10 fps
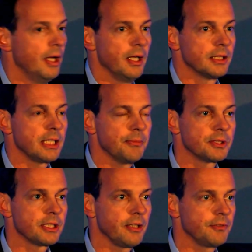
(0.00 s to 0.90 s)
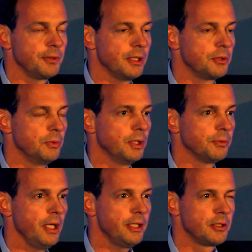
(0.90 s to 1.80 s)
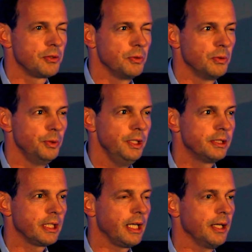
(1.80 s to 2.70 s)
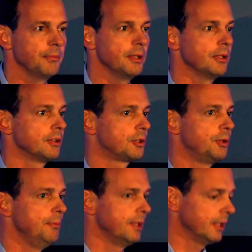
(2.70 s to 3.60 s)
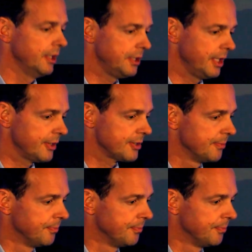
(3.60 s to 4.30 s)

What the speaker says: some stuff we are doing related to real-time streaming analytics.